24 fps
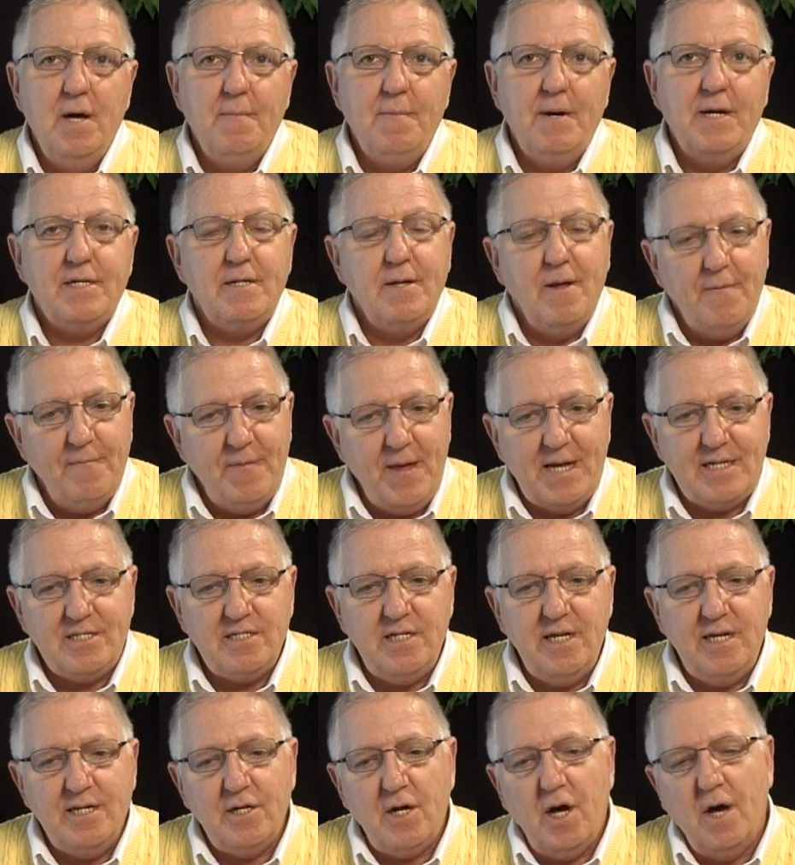But
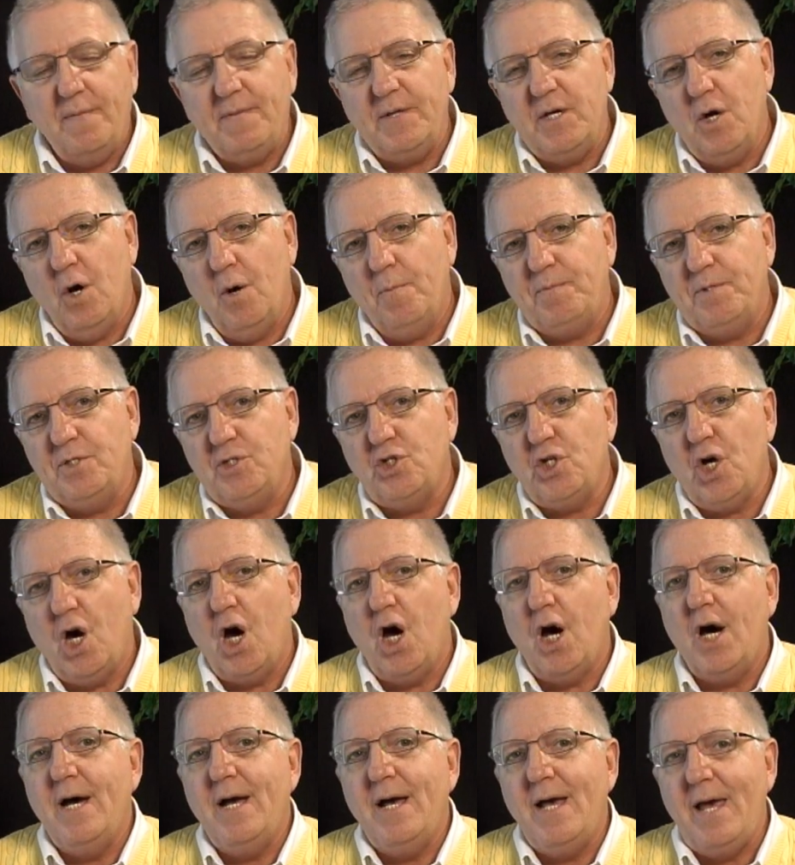that's it on the open
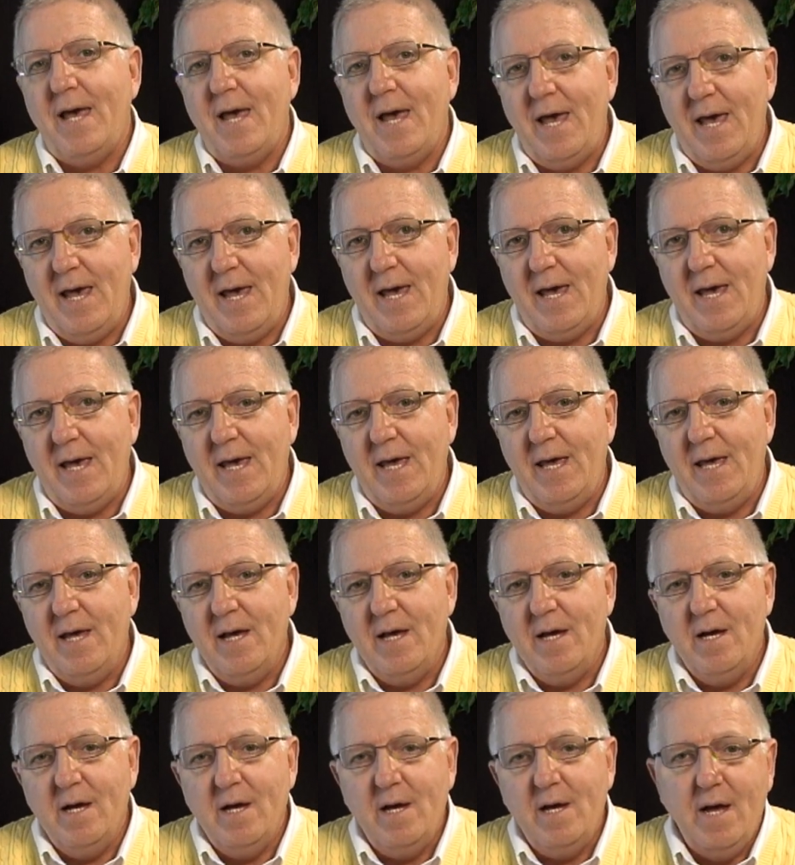jaw A,
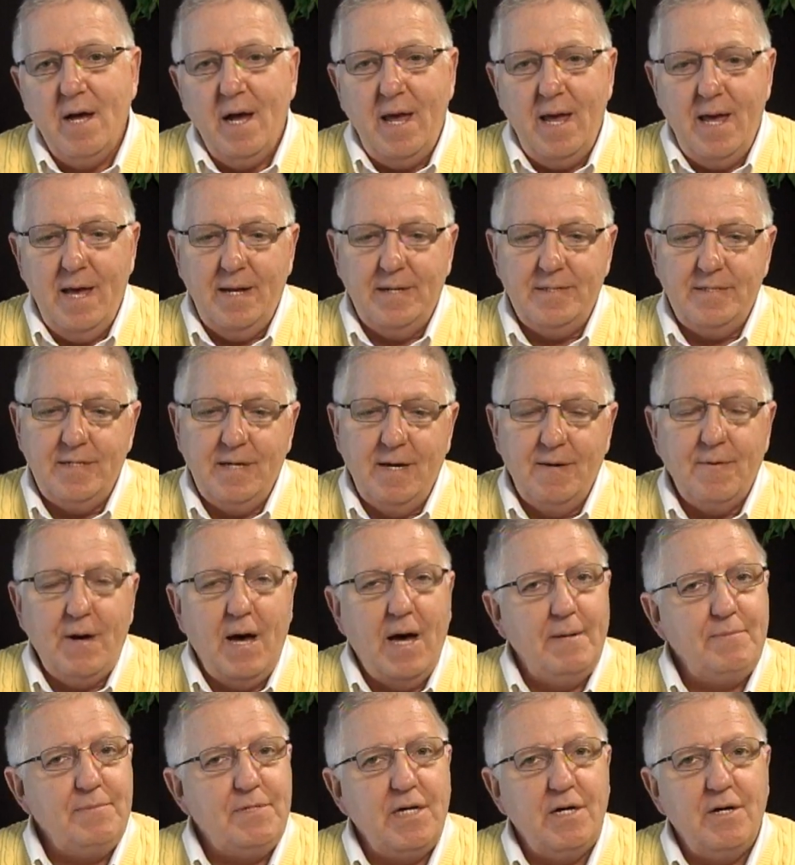and
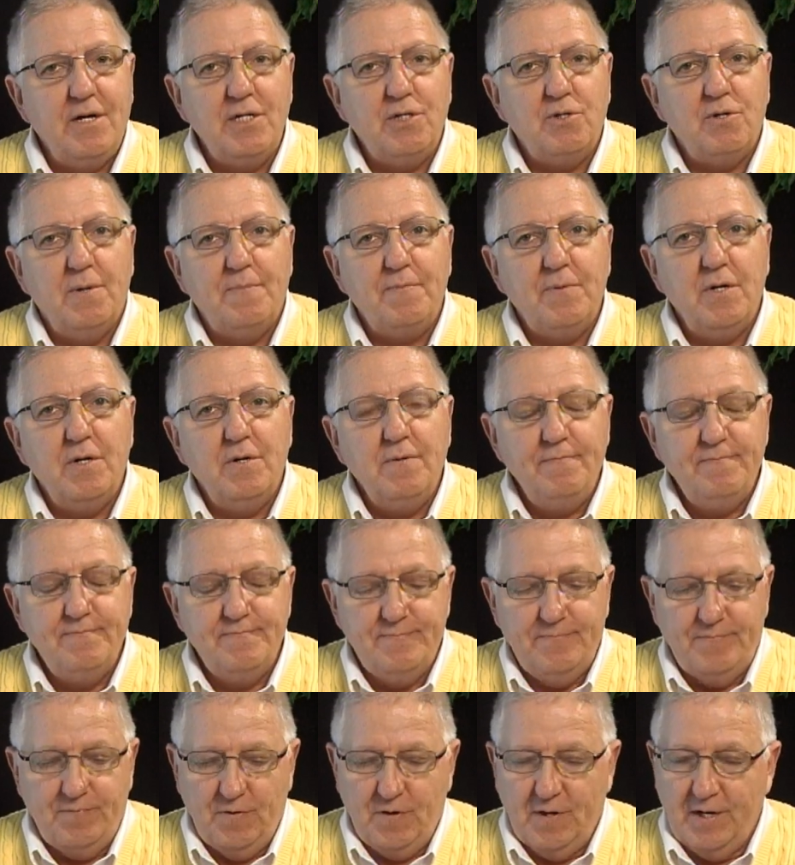I'm Terry Trippler
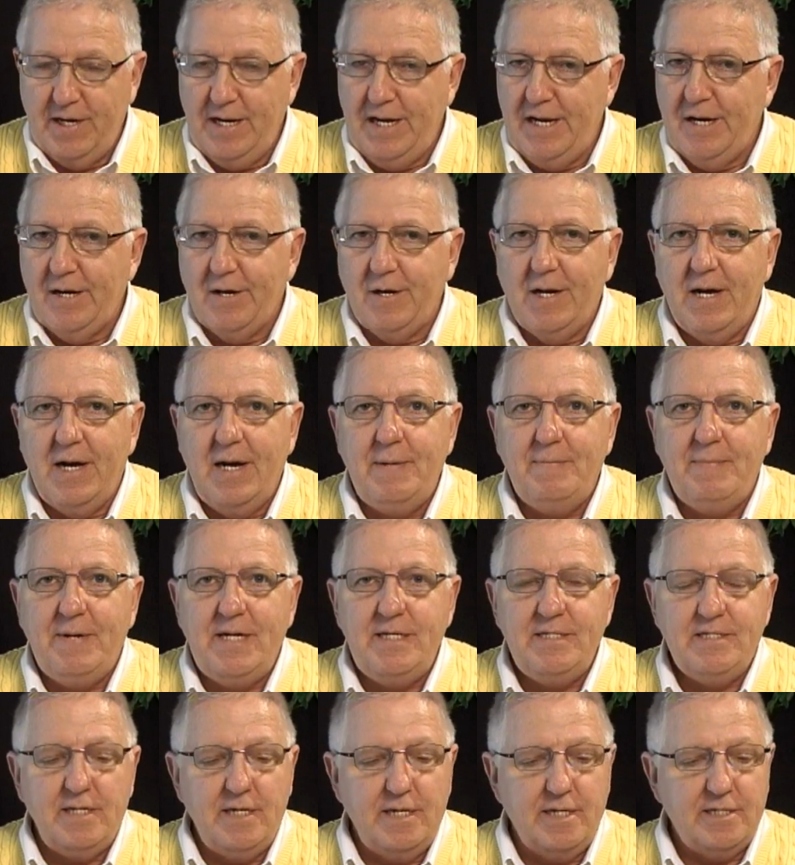for Airline
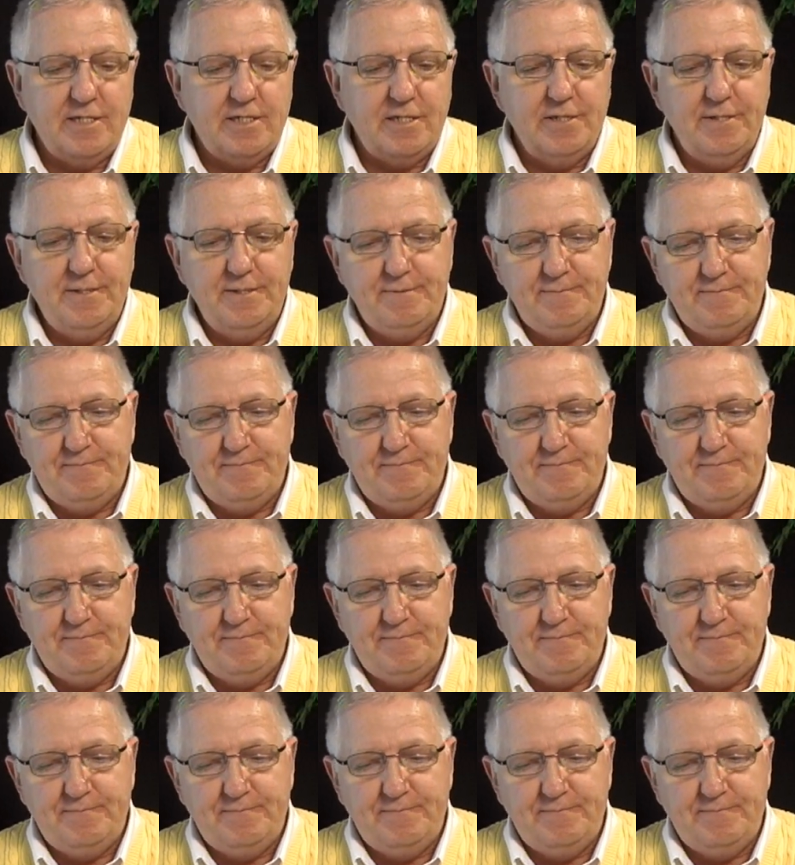Basics.